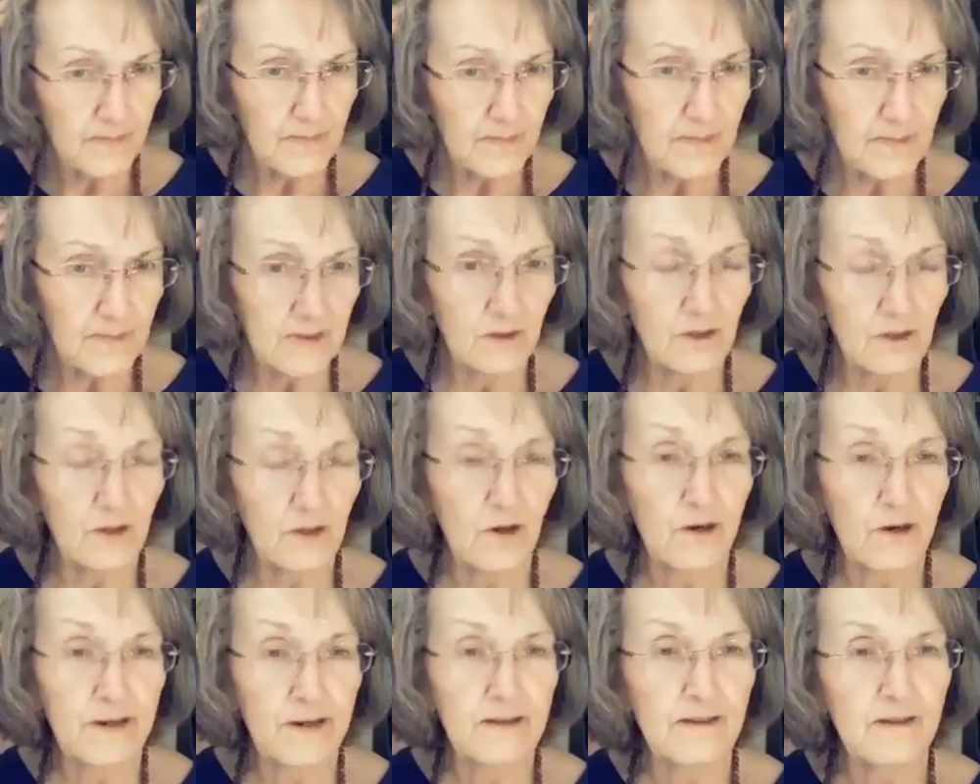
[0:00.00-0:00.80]

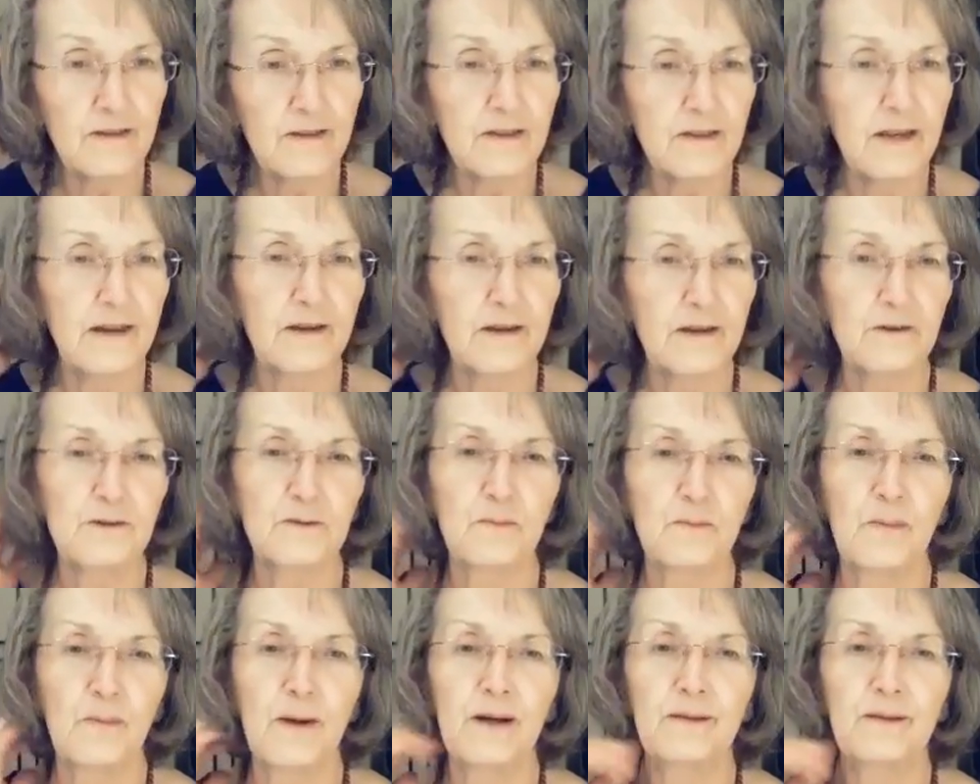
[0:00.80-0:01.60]
Sorry, this hair is
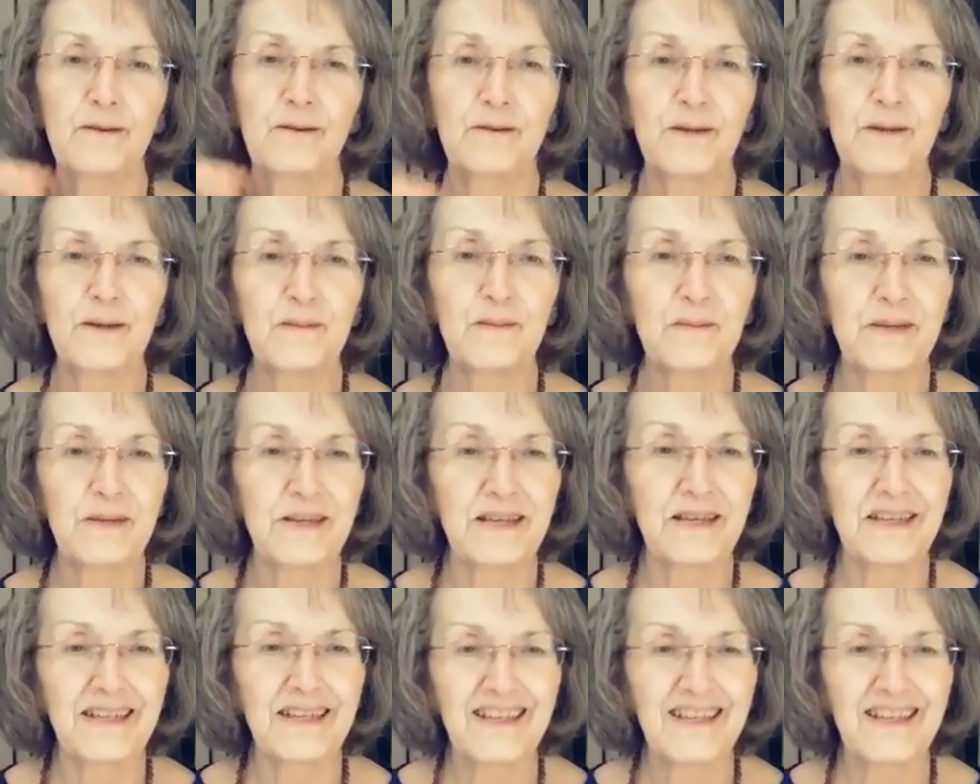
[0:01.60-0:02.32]
bothering me.